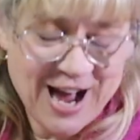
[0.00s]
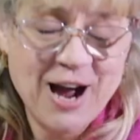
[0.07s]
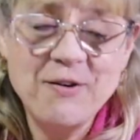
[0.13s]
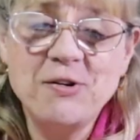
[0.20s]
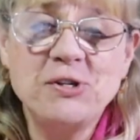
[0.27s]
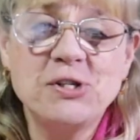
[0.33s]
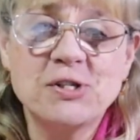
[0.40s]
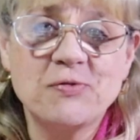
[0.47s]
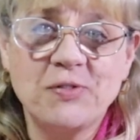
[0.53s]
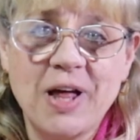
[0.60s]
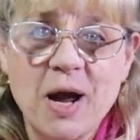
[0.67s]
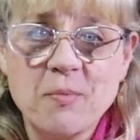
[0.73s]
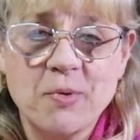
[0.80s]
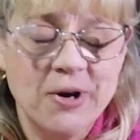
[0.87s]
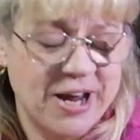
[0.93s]
I was just
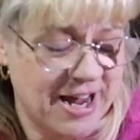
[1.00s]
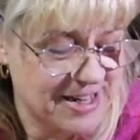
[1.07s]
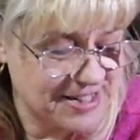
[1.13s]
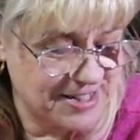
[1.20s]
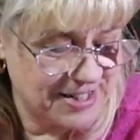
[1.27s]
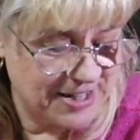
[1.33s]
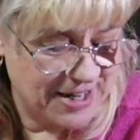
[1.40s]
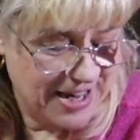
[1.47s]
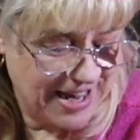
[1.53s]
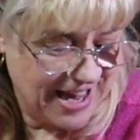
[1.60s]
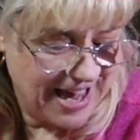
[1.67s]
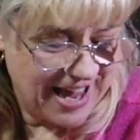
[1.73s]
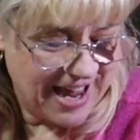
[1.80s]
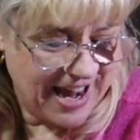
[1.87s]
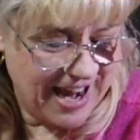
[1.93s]
flabbergasted.
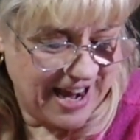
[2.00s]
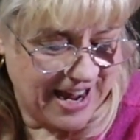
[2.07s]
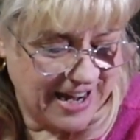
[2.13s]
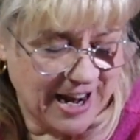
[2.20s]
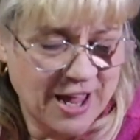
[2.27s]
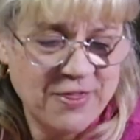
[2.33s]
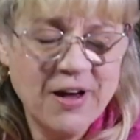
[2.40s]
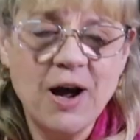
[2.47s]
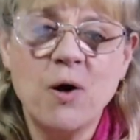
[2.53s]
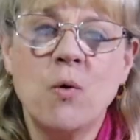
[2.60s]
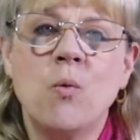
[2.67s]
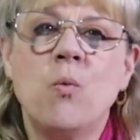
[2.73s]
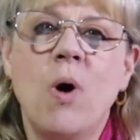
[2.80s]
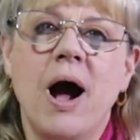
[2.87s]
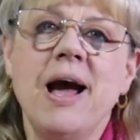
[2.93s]
And I thought,
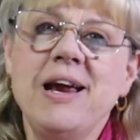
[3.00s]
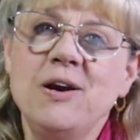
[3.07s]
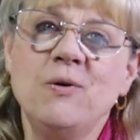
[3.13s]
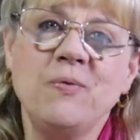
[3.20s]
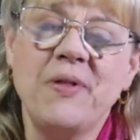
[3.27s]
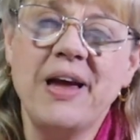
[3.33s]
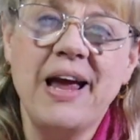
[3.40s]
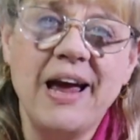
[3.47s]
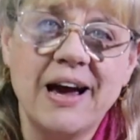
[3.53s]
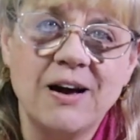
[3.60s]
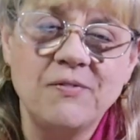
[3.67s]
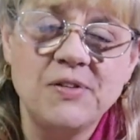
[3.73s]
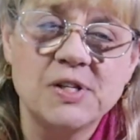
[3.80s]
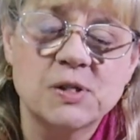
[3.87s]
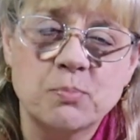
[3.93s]
why don't they
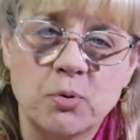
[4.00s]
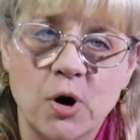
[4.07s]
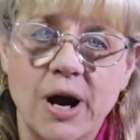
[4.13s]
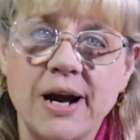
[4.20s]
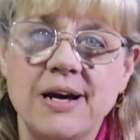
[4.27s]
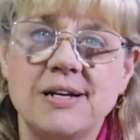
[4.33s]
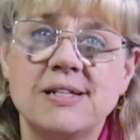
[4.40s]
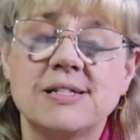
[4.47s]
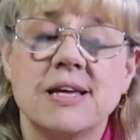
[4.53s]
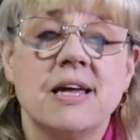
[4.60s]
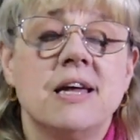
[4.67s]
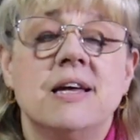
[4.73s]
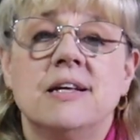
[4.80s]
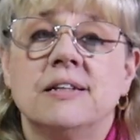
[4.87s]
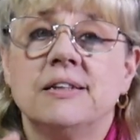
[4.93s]
have this price
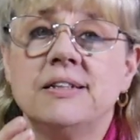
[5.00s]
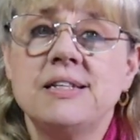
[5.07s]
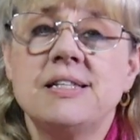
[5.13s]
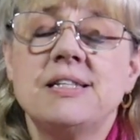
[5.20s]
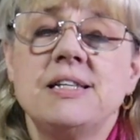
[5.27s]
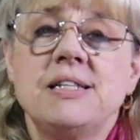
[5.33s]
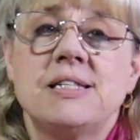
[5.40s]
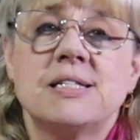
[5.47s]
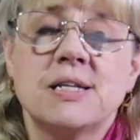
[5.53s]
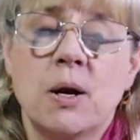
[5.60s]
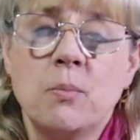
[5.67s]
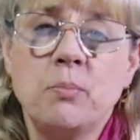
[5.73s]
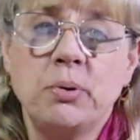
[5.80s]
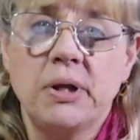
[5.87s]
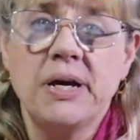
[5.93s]
listed
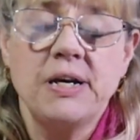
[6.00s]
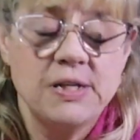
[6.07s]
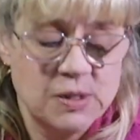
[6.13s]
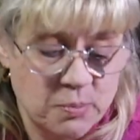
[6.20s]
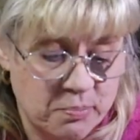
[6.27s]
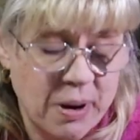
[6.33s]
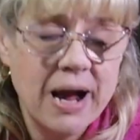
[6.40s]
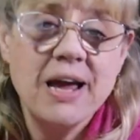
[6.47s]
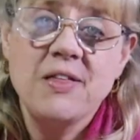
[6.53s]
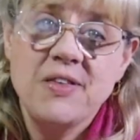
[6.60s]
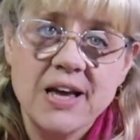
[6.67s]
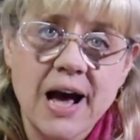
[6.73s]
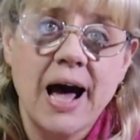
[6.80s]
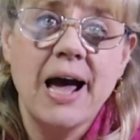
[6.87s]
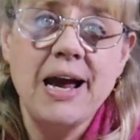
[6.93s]
someplace by
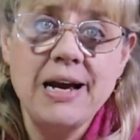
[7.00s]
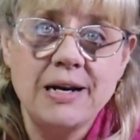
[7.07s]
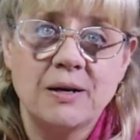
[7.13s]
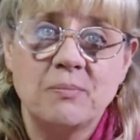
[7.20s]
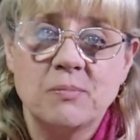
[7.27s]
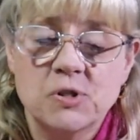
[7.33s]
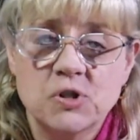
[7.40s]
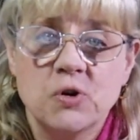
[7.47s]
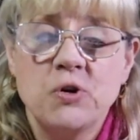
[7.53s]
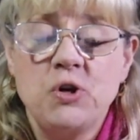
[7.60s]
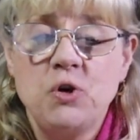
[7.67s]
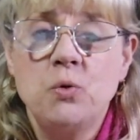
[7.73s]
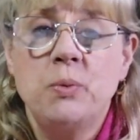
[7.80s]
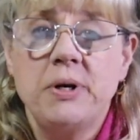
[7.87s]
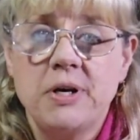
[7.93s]
the item so
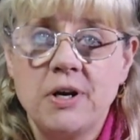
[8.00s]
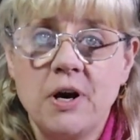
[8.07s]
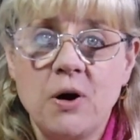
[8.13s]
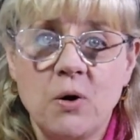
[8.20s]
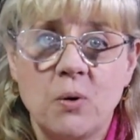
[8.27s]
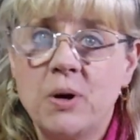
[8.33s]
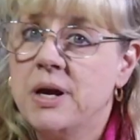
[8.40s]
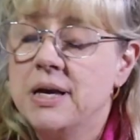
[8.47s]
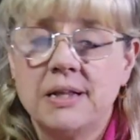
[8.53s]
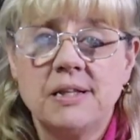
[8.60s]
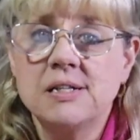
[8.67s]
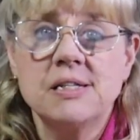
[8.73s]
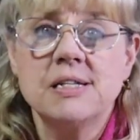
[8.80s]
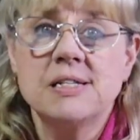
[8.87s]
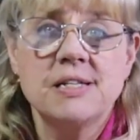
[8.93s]
you would know
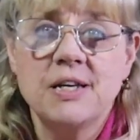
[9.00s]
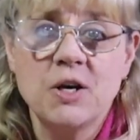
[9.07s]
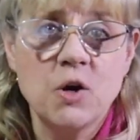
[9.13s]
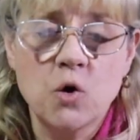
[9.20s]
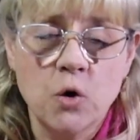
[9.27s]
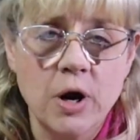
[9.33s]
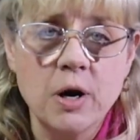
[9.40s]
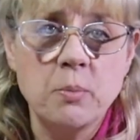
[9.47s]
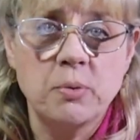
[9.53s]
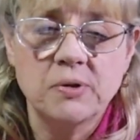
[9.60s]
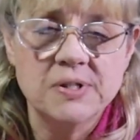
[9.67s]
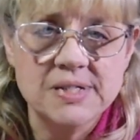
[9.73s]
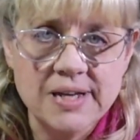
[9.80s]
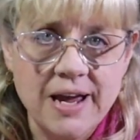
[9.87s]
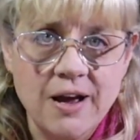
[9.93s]
this is an incredible
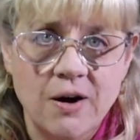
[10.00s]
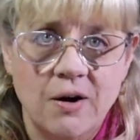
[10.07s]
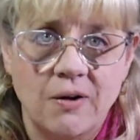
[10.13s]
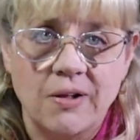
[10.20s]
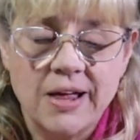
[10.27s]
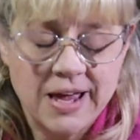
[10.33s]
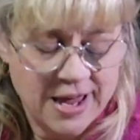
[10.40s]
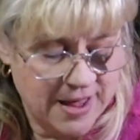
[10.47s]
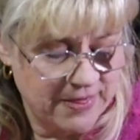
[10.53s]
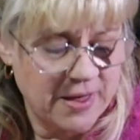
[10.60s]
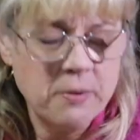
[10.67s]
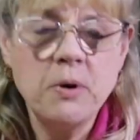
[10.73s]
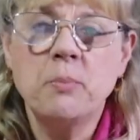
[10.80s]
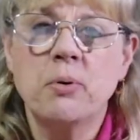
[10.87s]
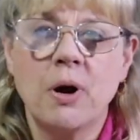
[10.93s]
sale?
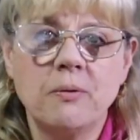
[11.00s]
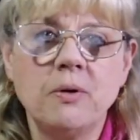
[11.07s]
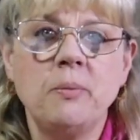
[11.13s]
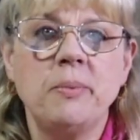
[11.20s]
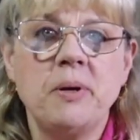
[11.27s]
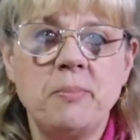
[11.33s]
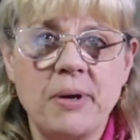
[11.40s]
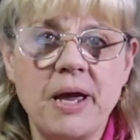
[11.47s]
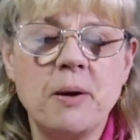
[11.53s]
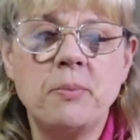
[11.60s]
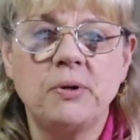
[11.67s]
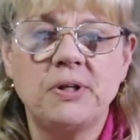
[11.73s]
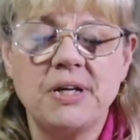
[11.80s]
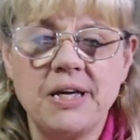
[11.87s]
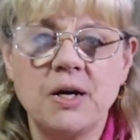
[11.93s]
They would probably be
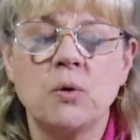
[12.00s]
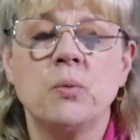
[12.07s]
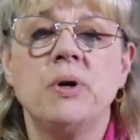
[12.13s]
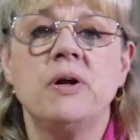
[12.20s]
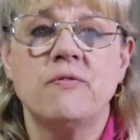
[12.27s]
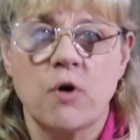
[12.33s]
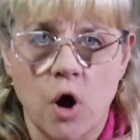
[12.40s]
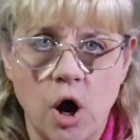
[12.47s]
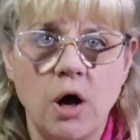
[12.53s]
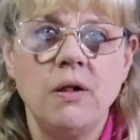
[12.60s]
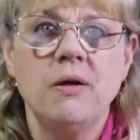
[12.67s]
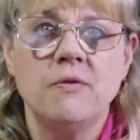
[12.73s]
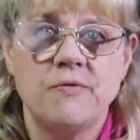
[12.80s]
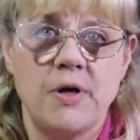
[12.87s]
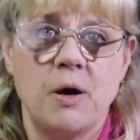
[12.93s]
able to get rid of
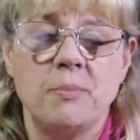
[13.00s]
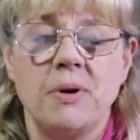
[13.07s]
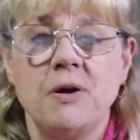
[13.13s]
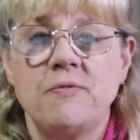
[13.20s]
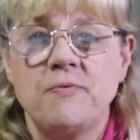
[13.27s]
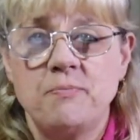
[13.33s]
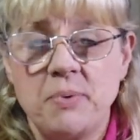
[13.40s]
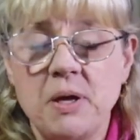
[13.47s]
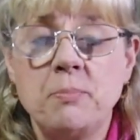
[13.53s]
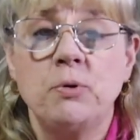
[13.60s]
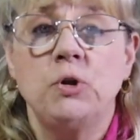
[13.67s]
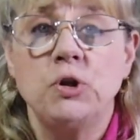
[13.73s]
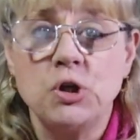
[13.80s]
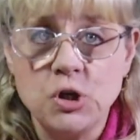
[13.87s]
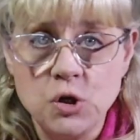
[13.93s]
all of them if
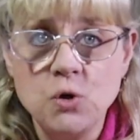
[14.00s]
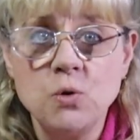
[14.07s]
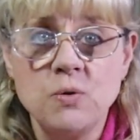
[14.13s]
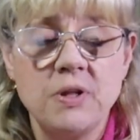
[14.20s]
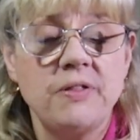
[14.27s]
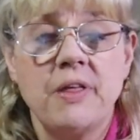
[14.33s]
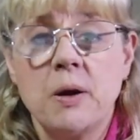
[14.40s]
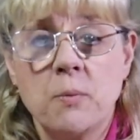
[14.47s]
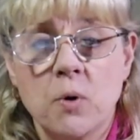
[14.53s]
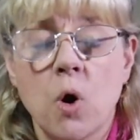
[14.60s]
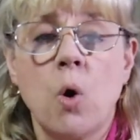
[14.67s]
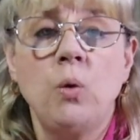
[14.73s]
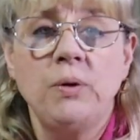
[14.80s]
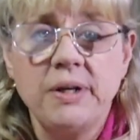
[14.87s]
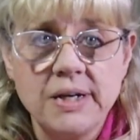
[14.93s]
people knew that they
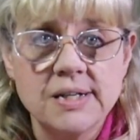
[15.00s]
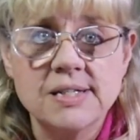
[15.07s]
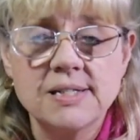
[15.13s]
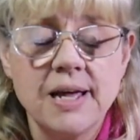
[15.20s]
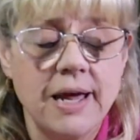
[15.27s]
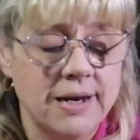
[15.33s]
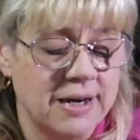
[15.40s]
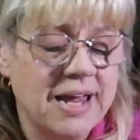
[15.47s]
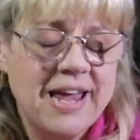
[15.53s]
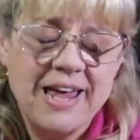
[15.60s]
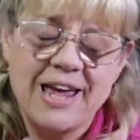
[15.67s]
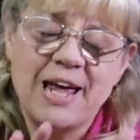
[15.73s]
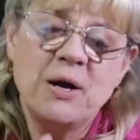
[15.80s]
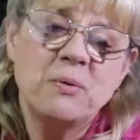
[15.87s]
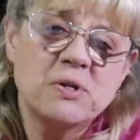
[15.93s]
were only a cent.
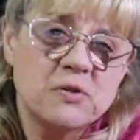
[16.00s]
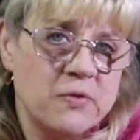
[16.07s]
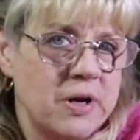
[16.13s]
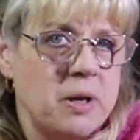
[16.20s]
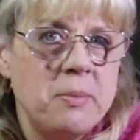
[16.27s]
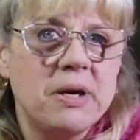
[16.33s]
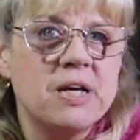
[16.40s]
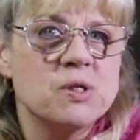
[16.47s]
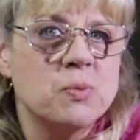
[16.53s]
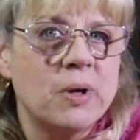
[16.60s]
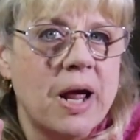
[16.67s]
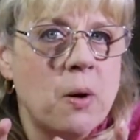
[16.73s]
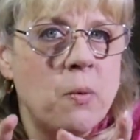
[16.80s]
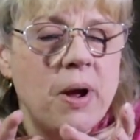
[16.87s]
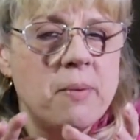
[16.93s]
And it was funny because
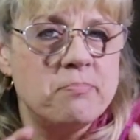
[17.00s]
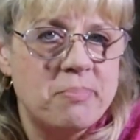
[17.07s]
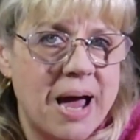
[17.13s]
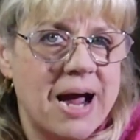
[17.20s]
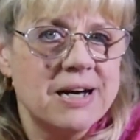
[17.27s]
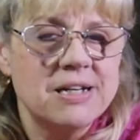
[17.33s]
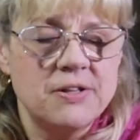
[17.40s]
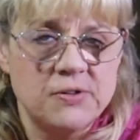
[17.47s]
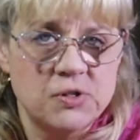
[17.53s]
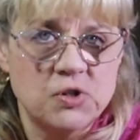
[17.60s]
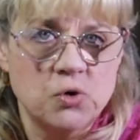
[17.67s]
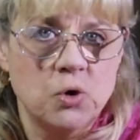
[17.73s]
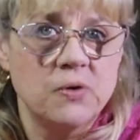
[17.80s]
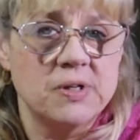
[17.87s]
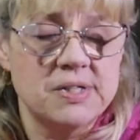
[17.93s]
when I went back to the
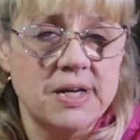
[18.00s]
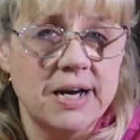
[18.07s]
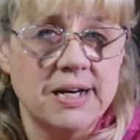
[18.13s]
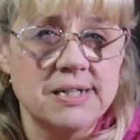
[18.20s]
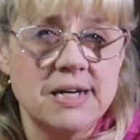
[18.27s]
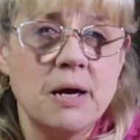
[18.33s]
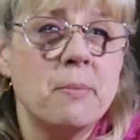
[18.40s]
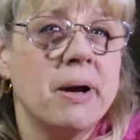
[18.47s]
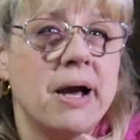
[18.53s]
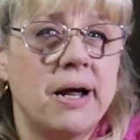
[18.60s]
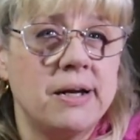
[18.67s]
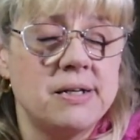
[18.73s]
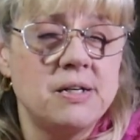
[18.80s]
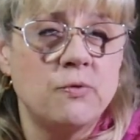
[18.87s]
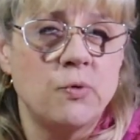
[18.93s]
store the second time, I
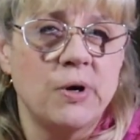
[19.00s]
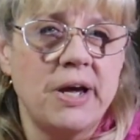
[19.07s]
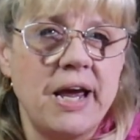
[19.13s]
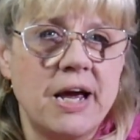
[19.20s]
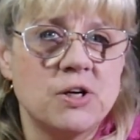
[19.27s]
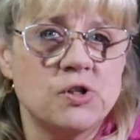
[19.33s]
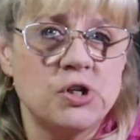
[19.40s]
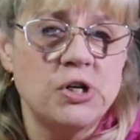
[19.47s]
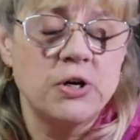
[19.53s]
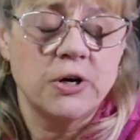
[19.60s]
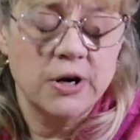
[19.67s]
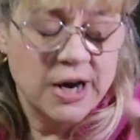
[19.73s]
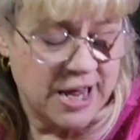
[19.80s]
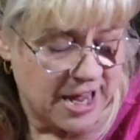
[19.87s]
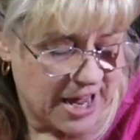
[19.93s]
got a different
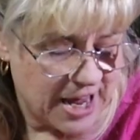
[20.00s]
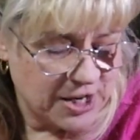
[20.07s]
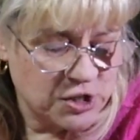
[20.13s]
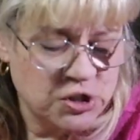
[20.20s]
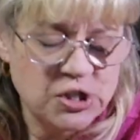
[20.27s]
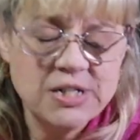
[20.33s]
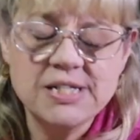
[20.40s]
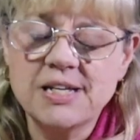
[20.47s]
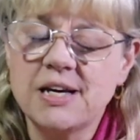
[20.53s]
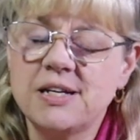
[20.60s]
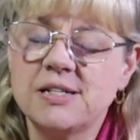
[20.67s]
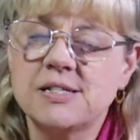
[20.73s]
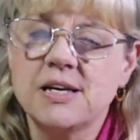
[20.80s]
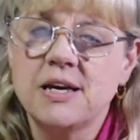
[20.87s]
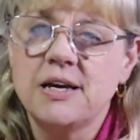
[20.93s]
cashier. And she
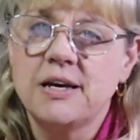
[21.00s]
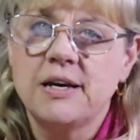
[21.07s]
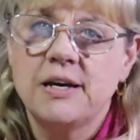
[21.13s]
says,